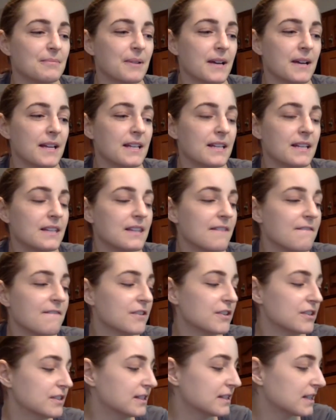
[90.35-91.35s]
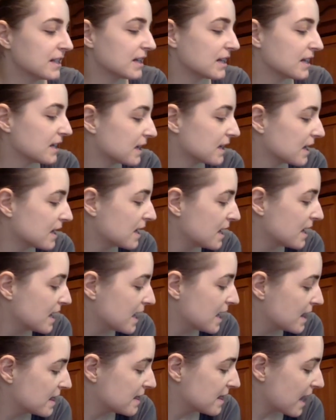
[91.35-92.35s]
But the first thing
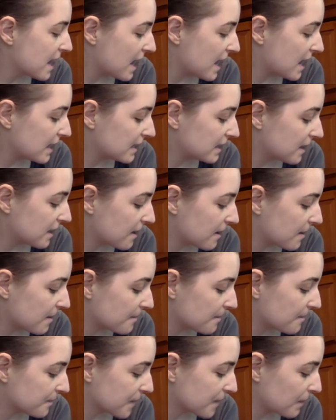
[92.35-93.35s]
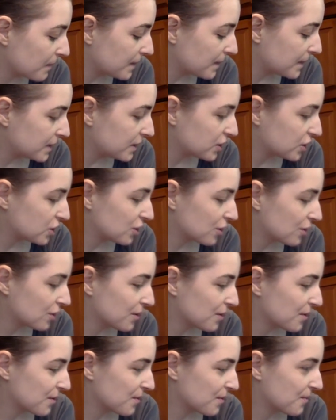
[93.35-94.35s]
that I wanted to show
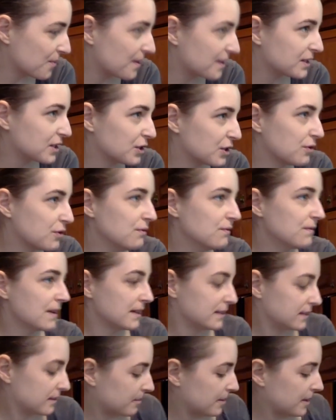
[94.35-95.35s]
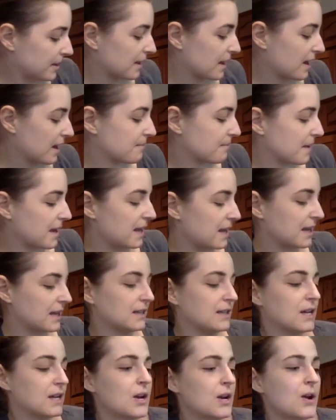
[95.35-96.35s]
you was a new recipe that I
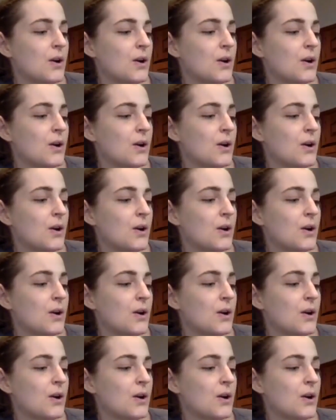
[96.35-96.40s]
made